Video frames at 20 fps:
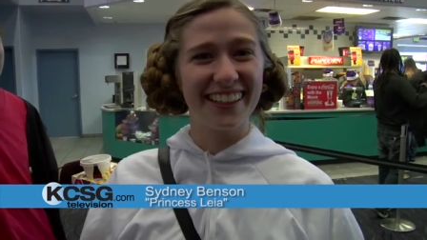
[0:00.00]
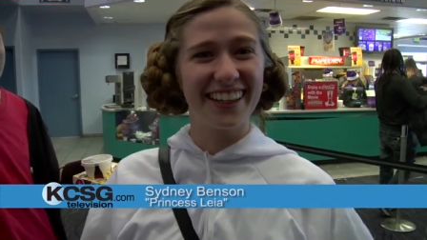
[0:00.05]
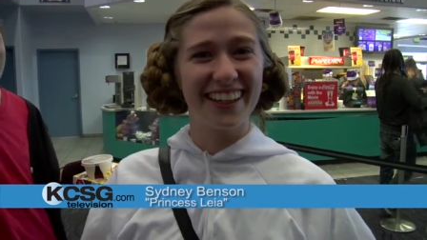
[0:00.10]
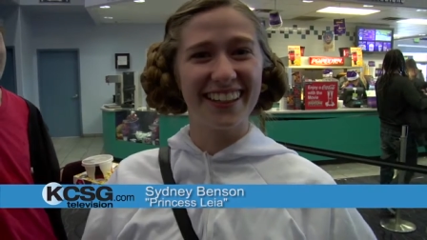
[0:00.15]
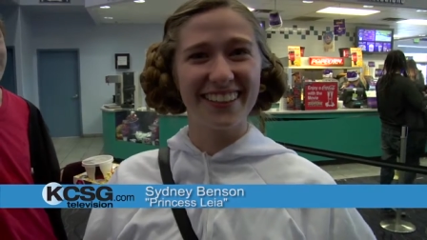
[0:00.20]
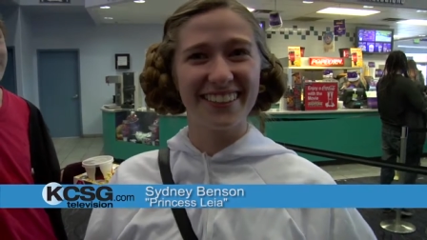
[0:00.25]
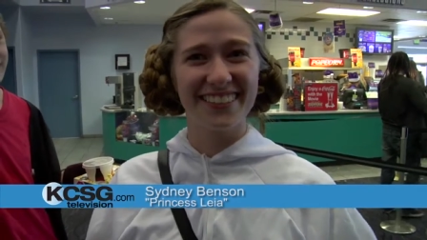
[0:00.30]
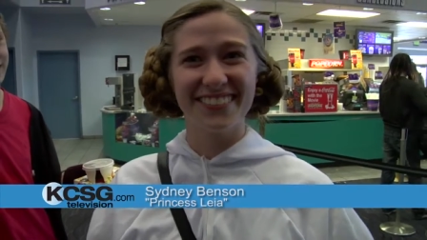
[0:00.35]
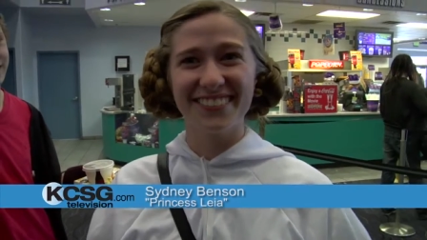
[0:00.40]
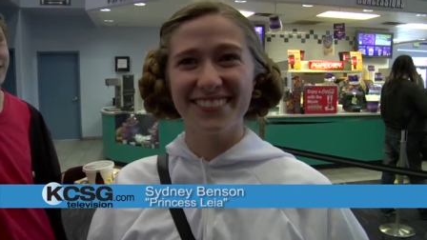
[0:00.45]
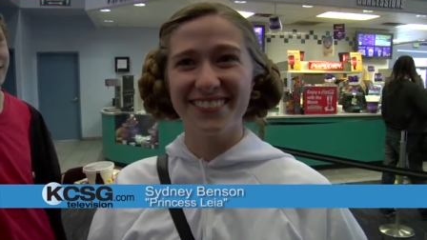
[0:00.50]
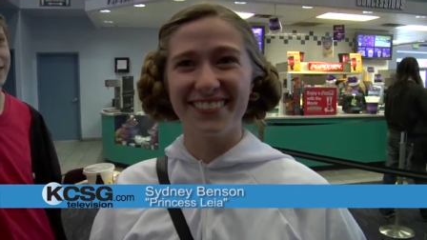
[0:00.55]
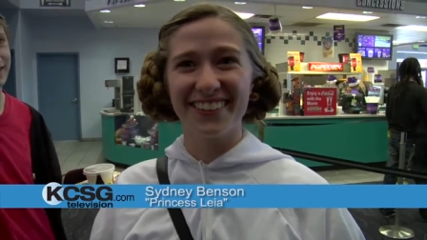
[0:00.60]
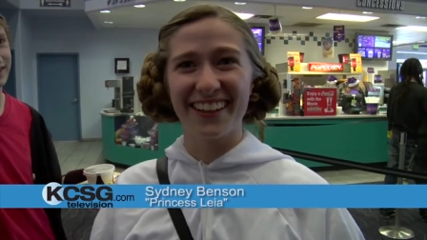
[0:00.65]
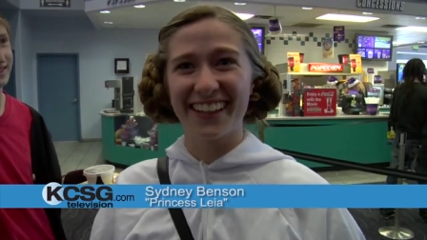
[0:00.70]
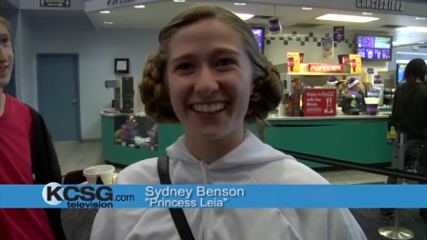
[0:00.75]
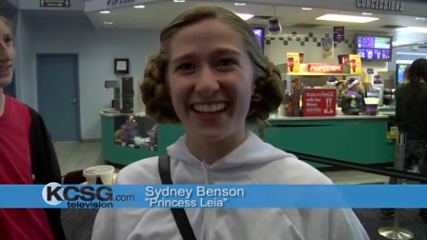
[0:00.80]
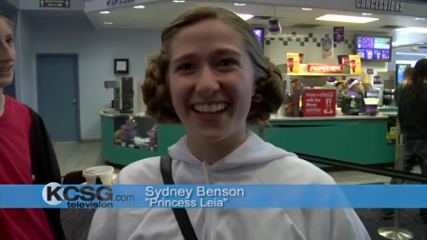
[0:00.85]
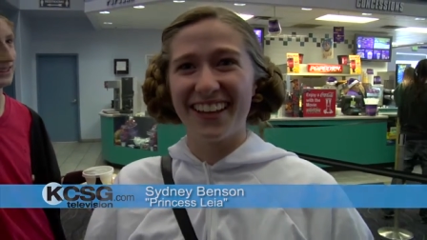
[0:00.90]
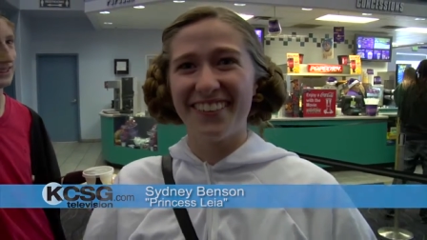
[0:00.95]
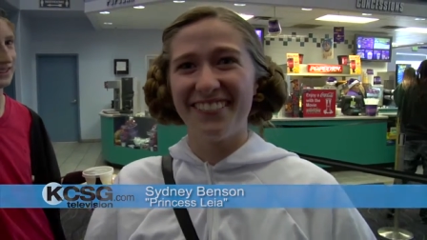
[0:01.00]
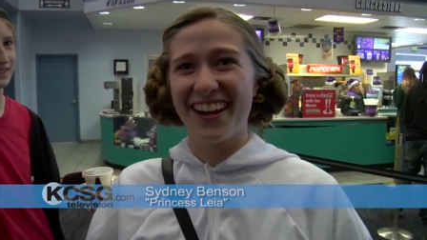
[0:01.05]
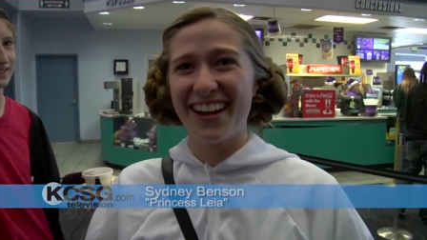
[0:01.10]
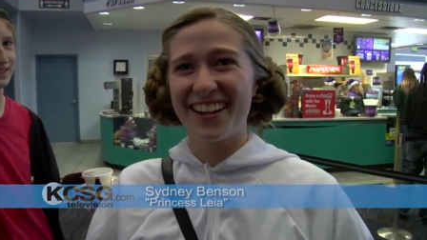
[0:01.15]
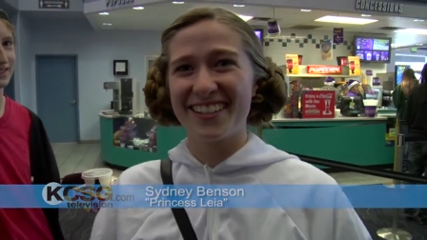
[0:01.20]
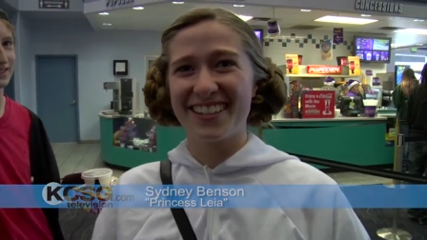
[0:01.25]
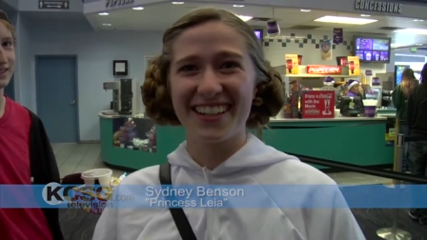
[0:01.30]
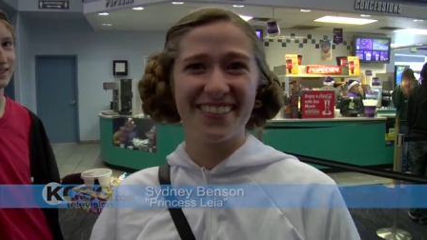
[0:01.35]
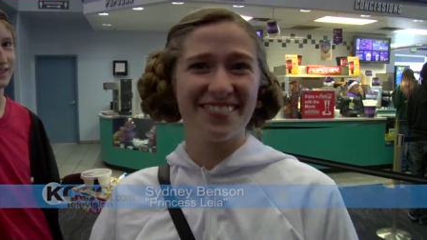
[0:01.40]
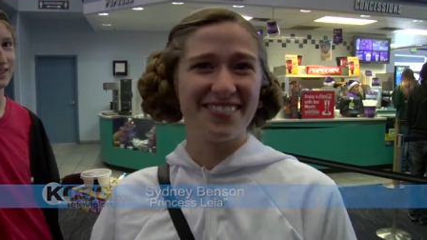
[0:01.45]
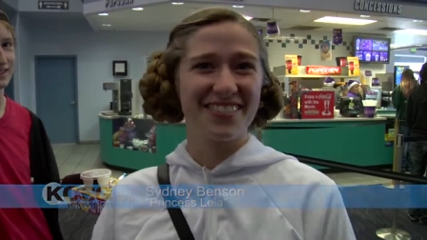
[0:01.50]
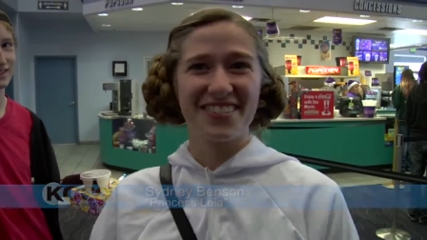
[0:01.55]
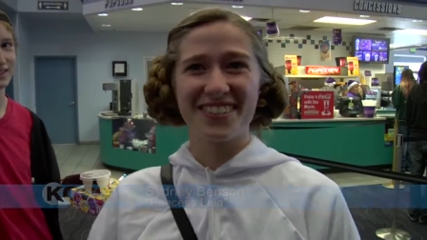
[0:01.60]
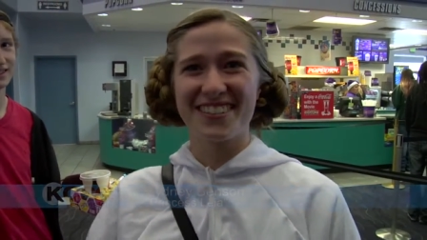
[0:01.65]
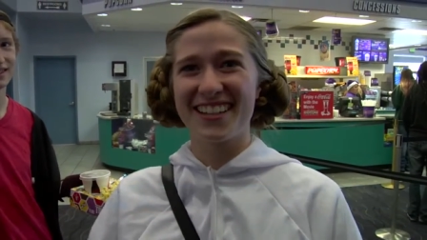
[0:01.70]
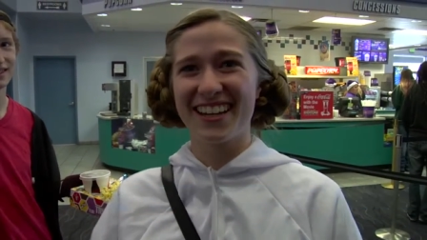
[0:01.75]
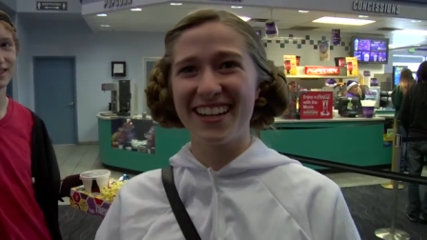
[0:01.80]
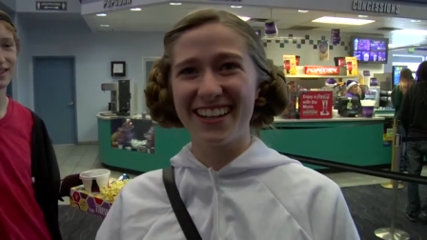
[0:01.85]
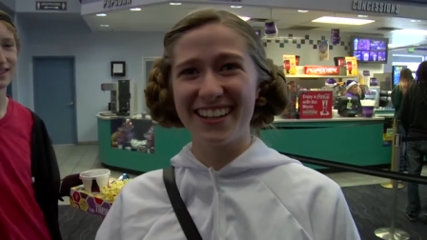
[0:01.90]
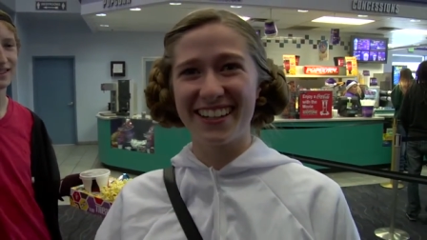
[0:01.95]
and I don't, I can't imagine. I'm so
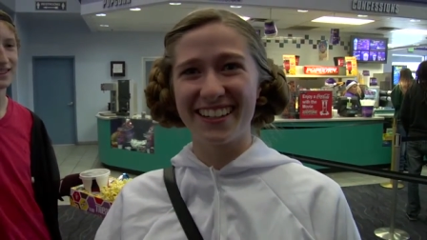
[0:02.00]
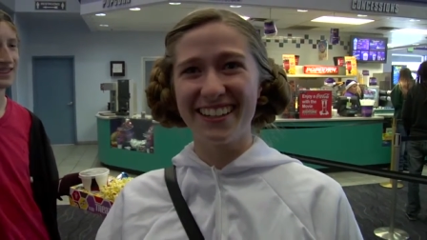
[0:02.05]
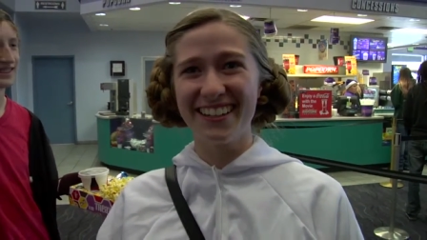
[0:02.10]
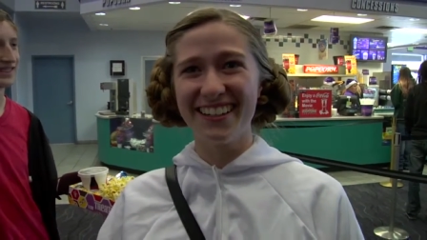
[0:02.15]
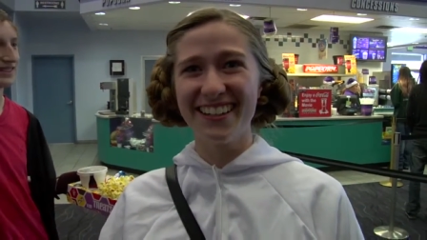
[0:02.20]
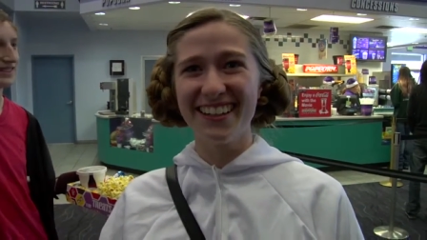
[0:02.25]
excited.